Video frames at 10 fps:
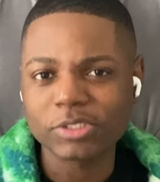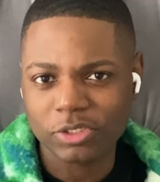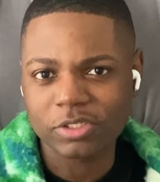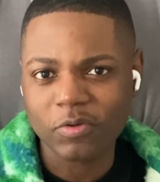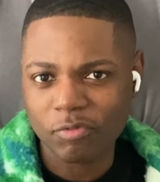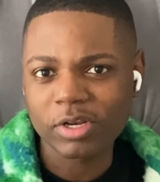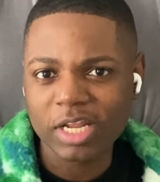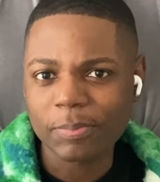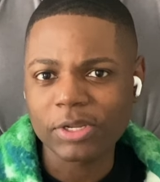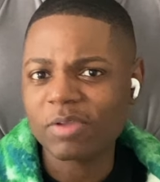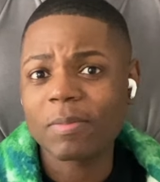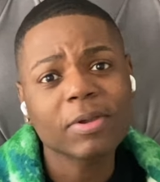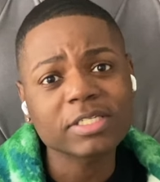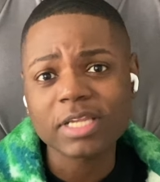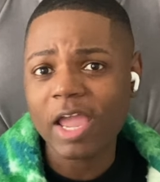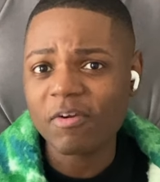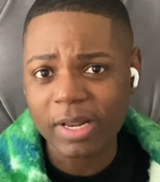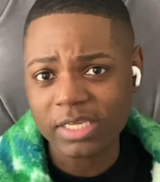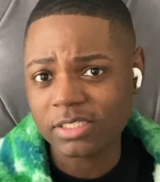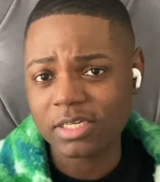your friend in that predicament, because not everybody
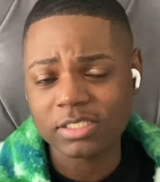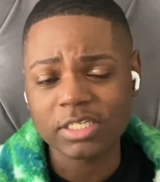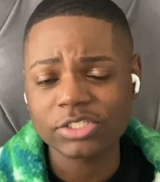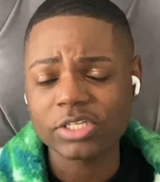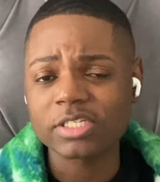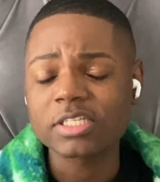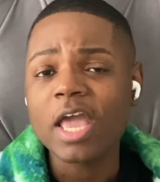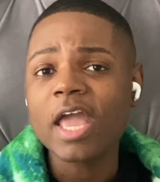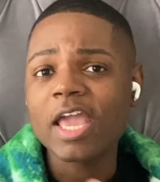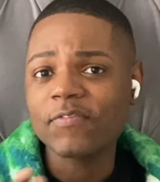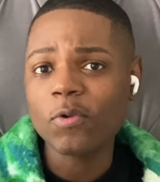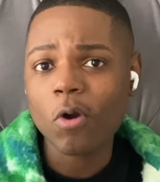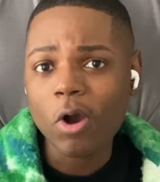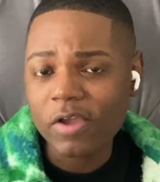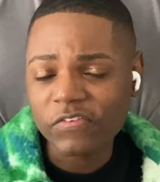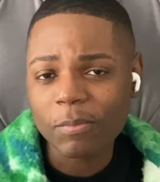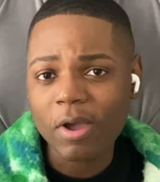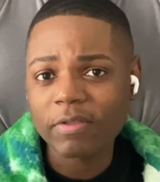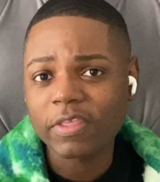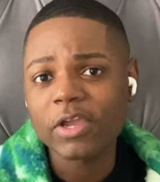has good intentions. If you are a female
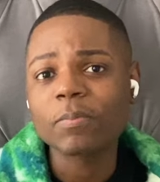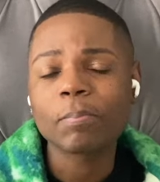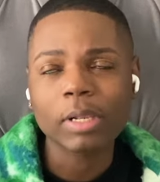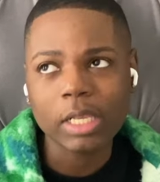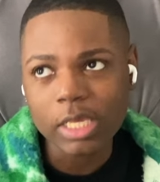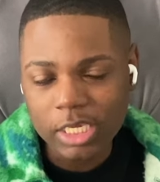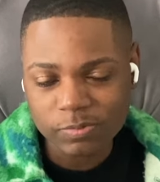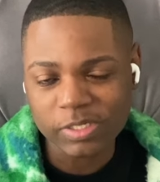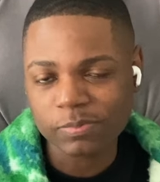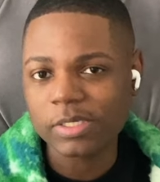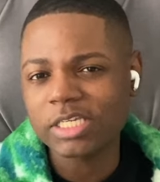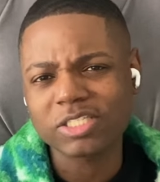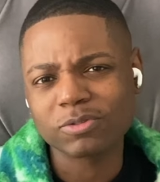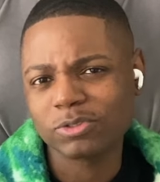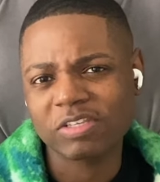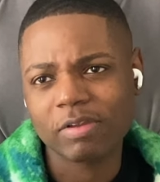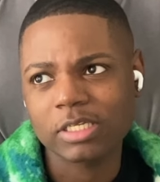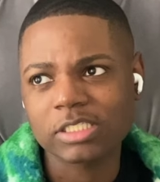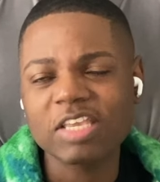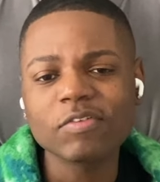out there, please, please, please don't do something like
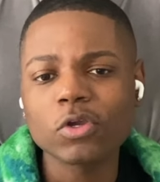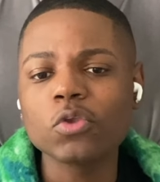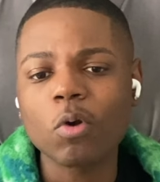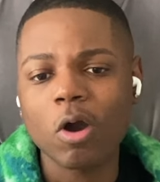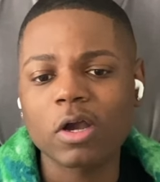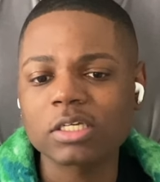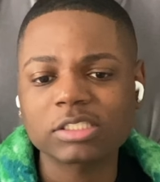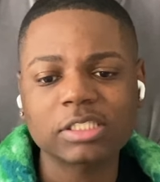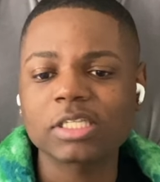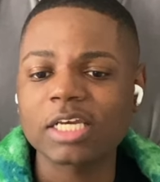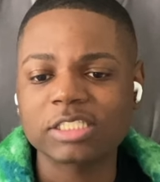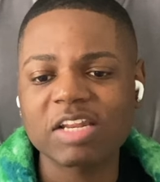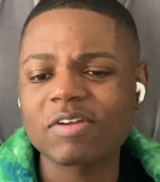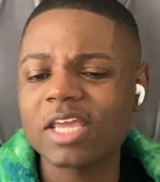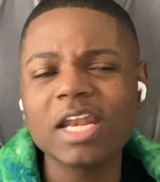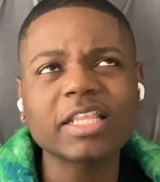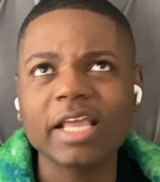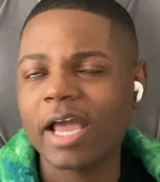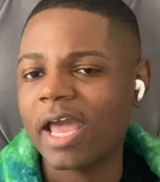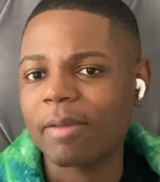this. Even though you are like standing right there, anything
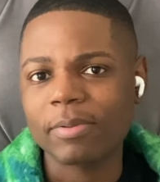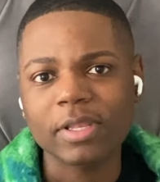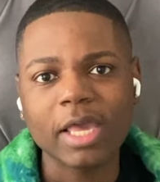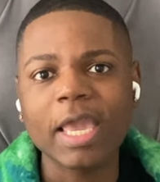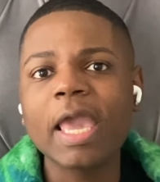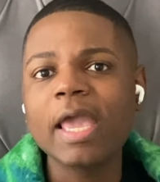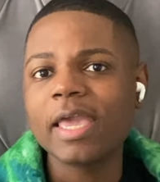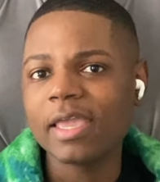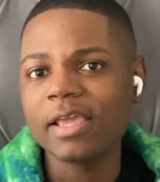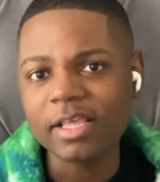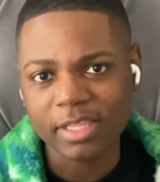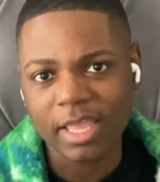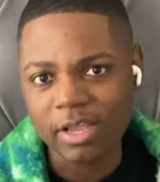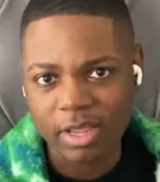could happen. Like anything could